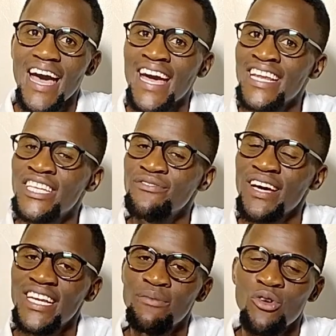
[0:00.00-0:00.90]

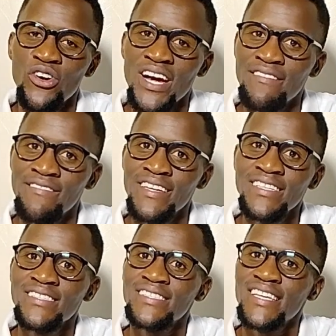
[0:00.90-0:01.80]
Identify
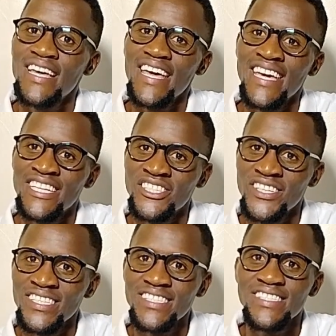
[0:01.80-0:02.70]
demographics,
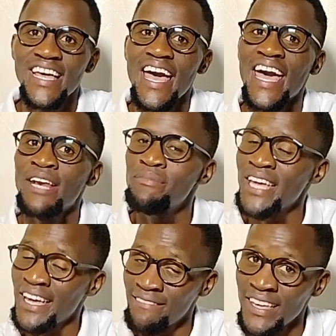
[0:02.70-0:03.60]
interests, and
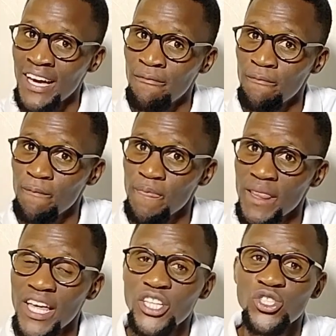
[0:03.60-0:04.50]
behavior.
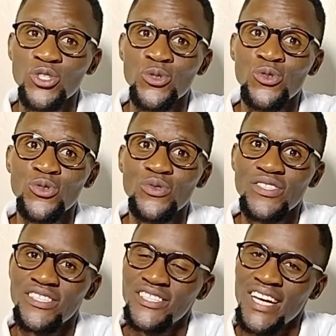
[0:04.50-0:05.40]
2.
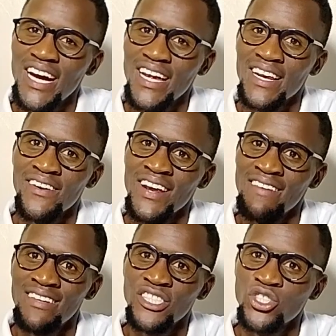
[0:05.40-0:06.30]
Track
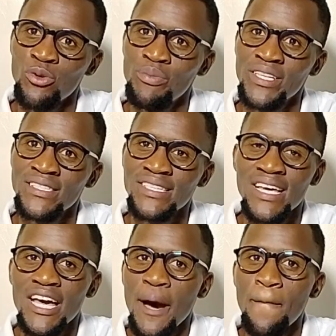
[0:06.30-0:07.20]
relevant topics.
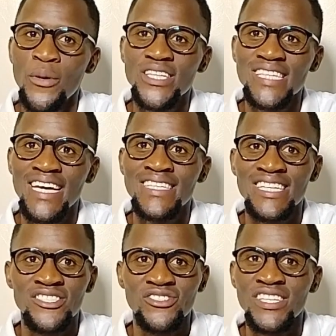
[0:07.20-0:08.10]
Monitor
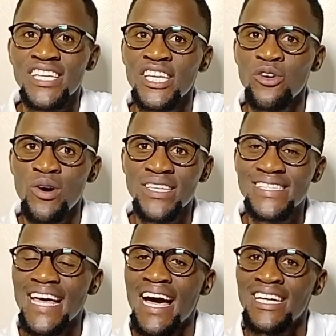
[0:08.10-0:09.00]
industry keywords,
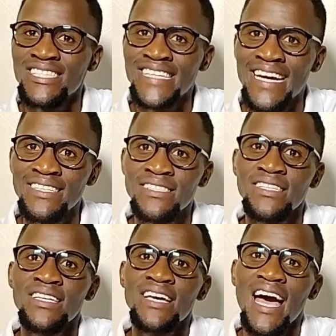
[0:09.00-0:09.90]
hashtags,
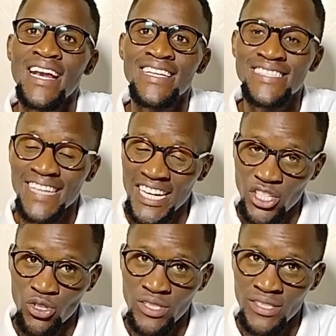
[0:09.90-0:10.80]
and
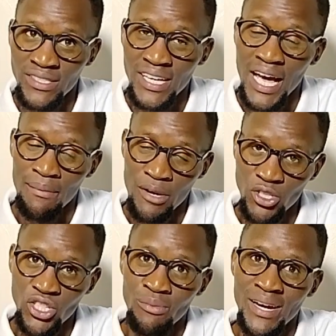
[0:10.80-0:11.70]
discussions
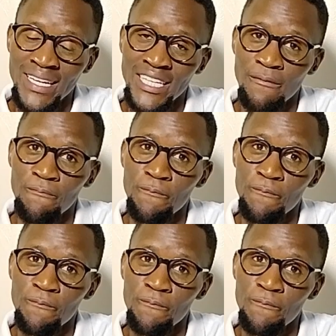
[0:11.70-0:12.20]
about your brand.